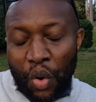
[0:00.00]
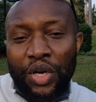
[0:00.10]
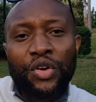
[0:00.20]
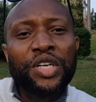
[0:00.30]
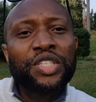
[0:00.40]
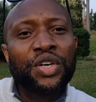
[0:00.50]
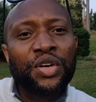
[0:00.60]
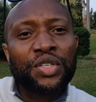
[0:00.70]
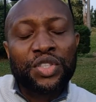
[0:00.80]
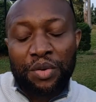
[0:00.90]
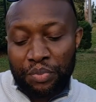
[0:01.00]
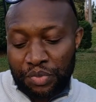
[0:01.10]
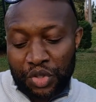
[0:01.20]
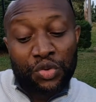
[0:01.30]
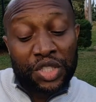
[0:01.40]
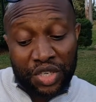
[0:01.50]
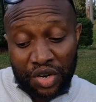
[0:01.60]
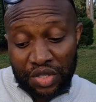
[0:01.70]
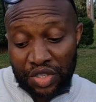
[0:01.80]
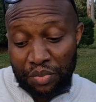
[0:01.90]
only return to
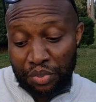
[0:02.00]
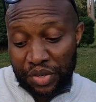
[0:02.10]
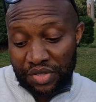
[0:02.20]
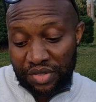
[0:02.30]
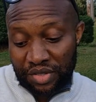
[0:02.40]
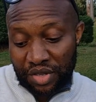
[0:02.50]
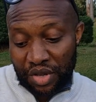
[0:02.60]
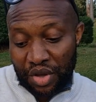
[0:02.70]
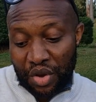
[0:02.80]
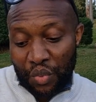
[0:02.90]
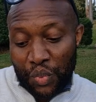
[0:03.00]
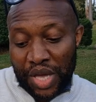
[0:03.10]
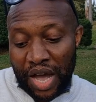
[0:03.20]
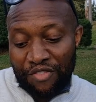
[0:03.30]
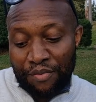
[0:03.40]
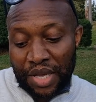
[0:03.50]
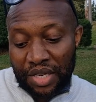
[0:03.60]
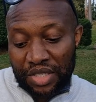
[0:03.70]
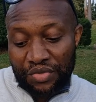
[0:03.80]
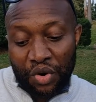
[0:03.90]
the prison we have
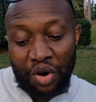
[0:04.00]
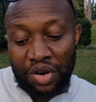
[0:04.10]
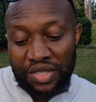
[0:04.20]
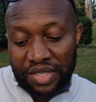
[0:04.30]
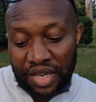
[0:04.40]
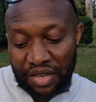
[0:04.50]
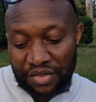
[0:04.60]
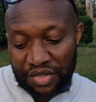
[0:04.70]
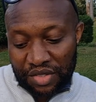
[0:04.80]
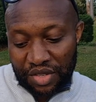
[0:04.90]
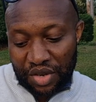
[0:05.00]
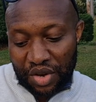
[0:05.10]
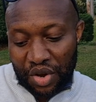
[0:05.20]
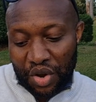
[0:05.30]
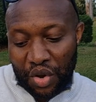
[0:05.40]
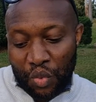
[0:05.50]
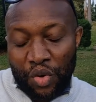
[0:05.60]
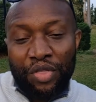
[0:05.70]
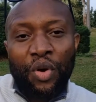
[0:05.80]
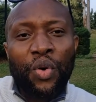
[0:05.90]
built for ourselves,
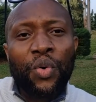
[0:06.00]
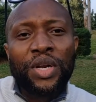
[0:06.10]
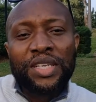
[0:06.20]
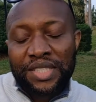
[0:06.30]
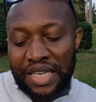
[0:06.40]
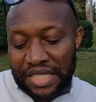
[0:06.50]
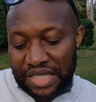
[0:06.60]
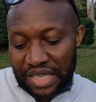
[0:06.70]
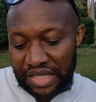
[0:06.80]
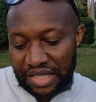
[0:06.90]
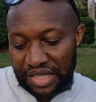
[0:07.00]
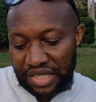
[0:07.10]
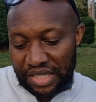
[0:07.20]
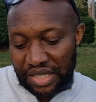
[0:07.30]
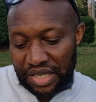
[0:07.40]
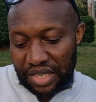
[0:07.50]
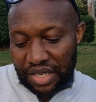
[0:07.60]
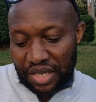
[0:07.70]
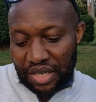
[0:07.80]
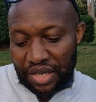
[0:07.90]
where the only sentence
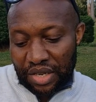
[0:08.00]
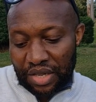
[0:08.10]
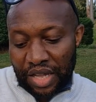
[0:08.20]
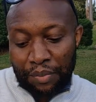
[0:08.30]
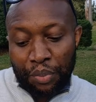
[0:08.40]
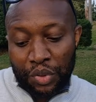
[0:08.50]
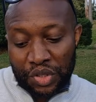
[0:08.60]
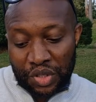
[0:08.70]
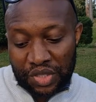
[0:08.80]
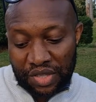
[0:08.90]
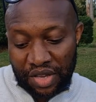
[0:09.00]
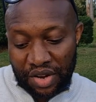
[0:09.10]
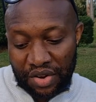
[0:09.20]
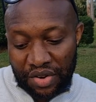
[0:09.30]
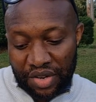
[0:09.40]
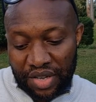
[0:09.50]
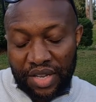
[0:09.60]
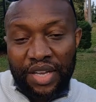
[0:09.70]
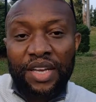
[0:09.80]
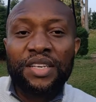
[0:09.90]
that puts us there
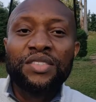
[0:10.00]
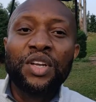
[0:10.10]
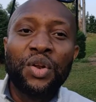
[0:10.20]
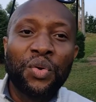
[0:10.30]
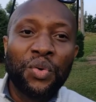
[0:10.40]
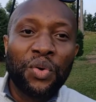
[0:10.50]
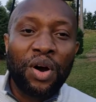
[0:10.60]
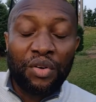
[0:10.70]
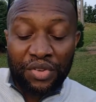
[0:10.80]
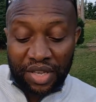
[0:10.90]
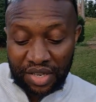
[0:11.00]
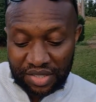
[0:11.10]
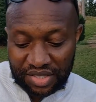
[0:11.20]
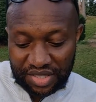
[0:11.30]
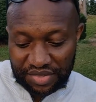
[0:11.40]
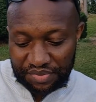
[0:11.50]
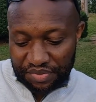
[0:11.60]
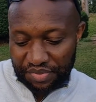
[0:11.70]
is the law of guilt.